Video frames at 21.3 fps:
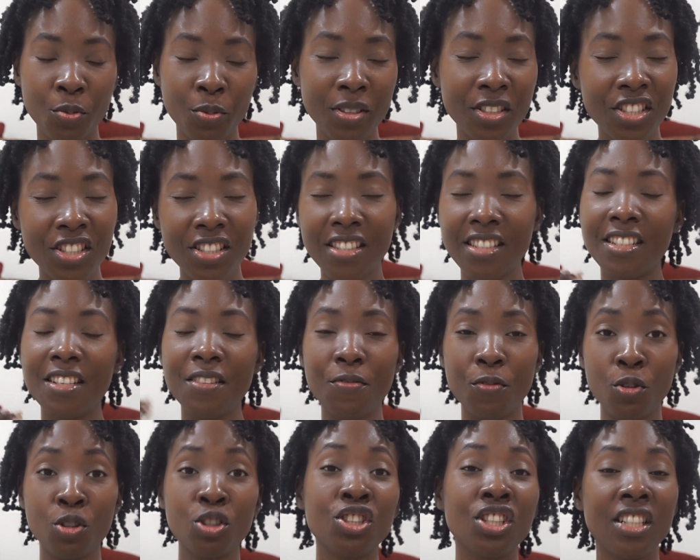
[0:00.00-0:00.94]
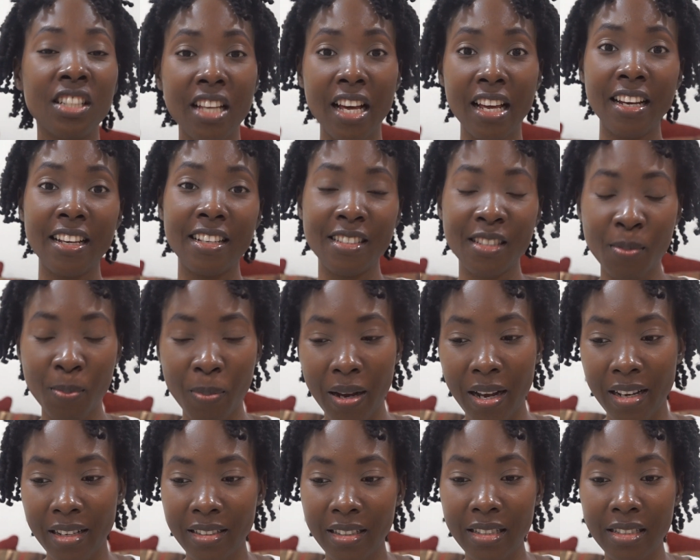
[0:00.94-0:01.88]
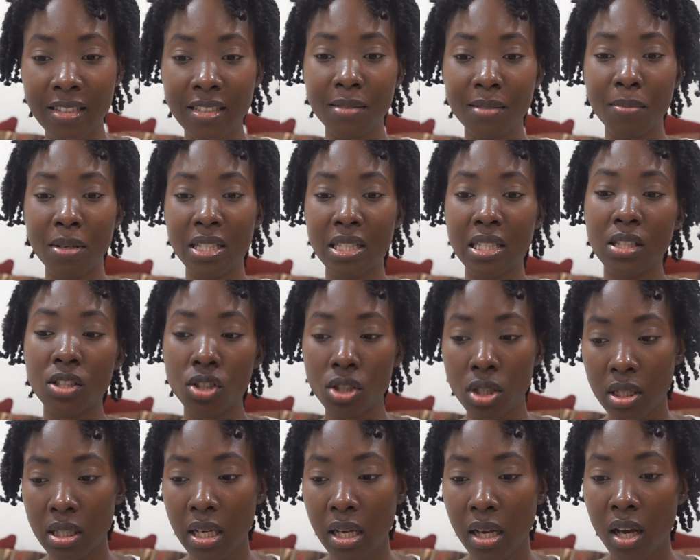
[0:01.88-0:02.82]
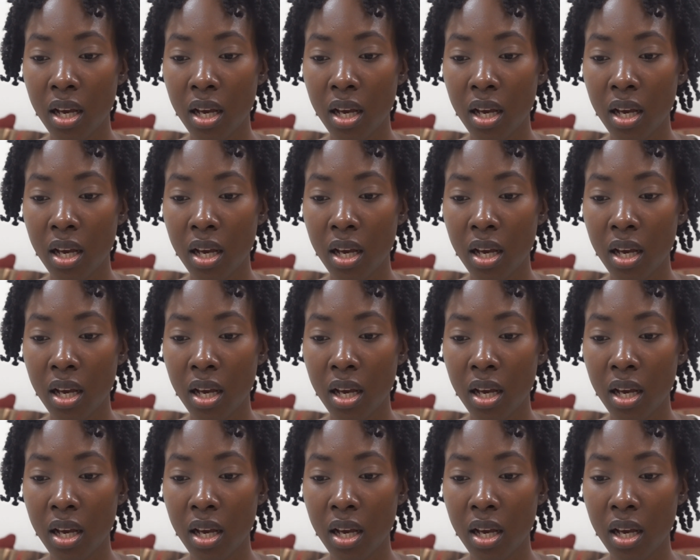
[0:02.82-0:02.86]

which is the devotion that inspired this message today.